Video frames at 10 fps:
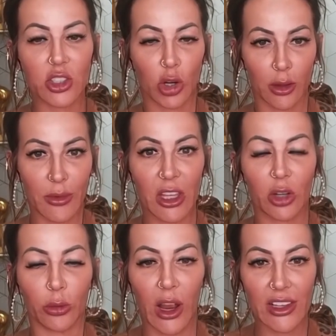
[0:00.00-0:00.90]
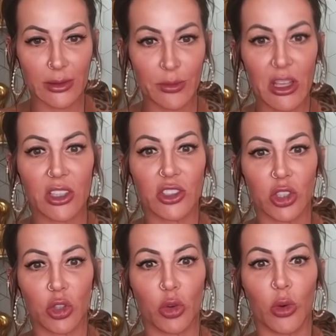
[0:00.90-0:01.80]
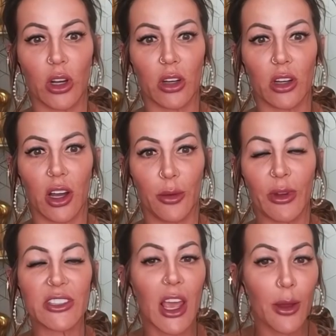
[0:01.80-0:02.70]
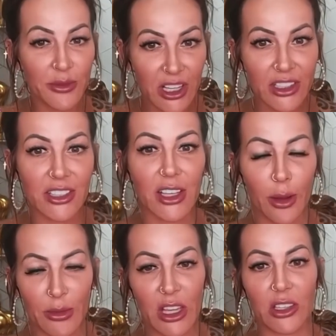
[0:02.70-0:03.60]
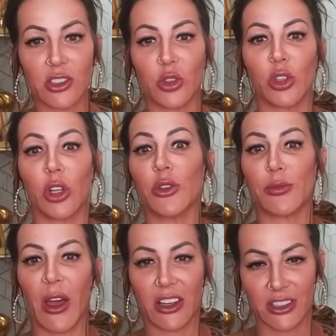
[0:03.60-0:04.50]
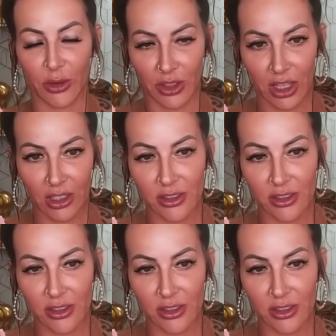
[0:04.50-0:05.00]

target me, and harass me into attempting to get me to close back down again.